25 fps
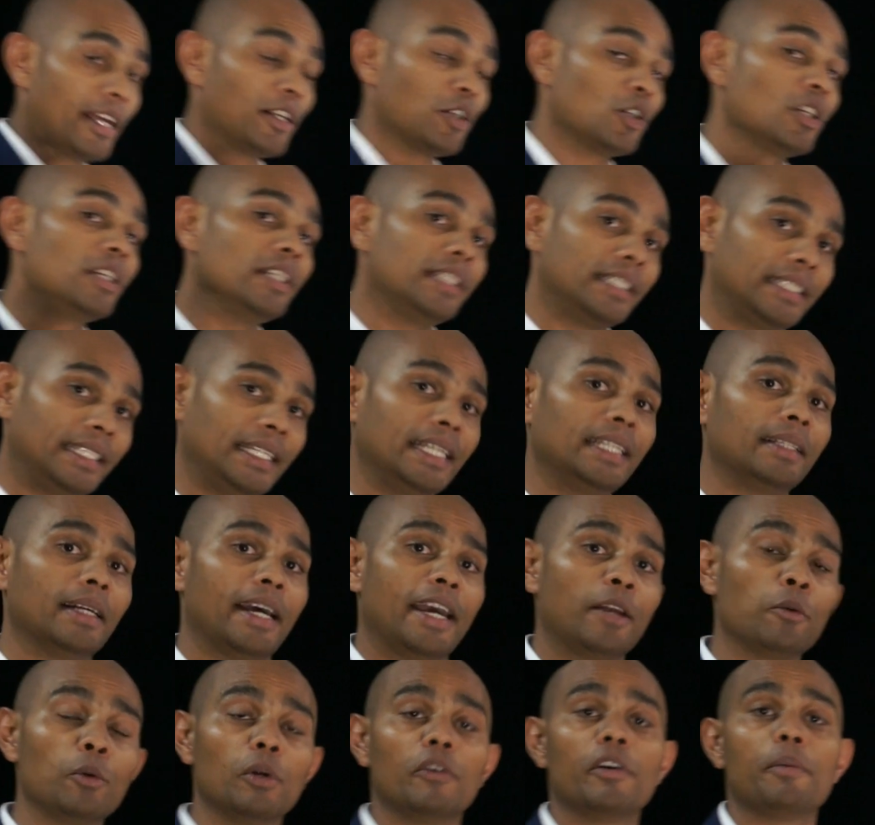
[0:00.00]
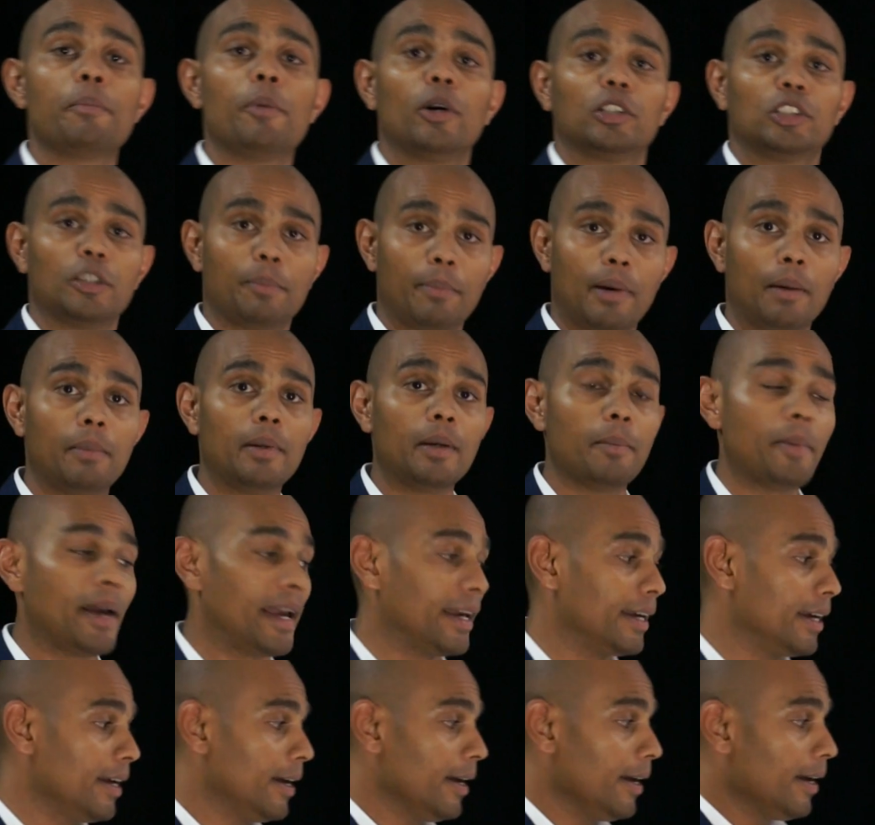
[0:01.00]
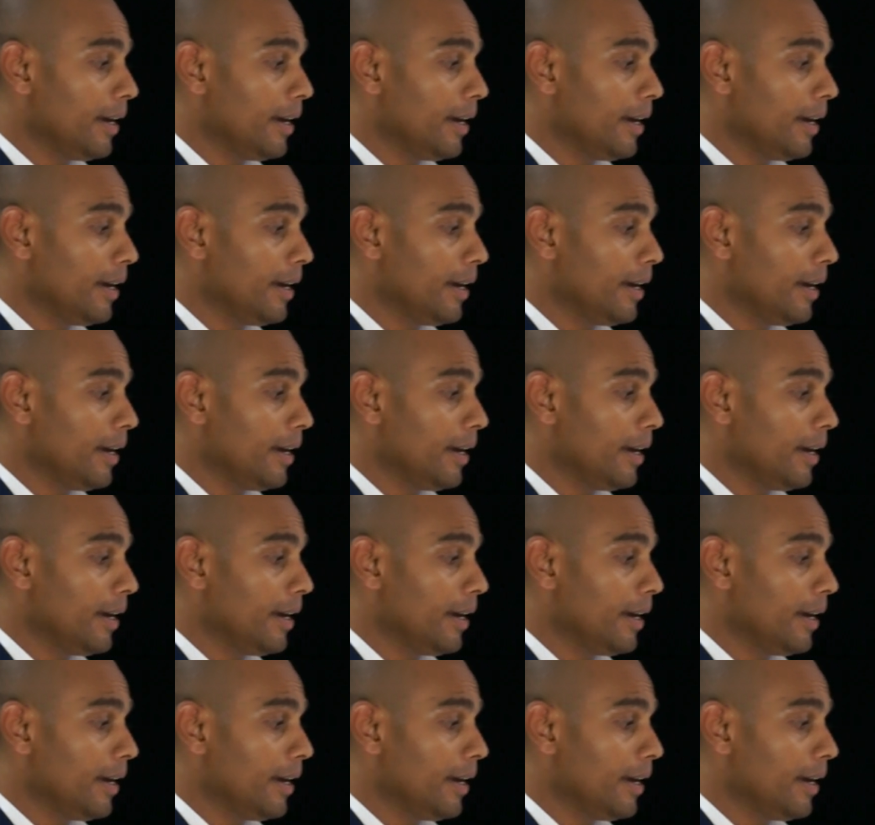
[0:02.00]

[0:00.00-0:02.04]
actually see the annual reports of Public Bank.